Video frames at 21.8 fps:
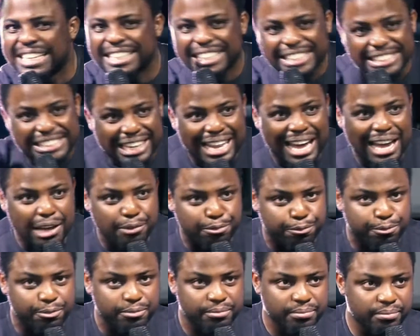in his
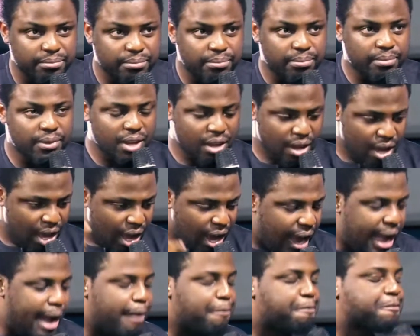life.
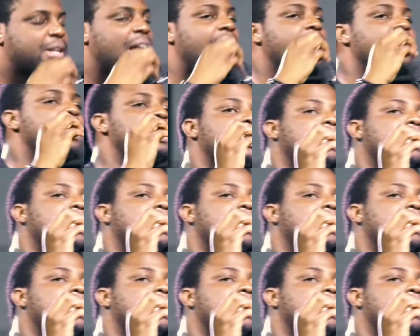After he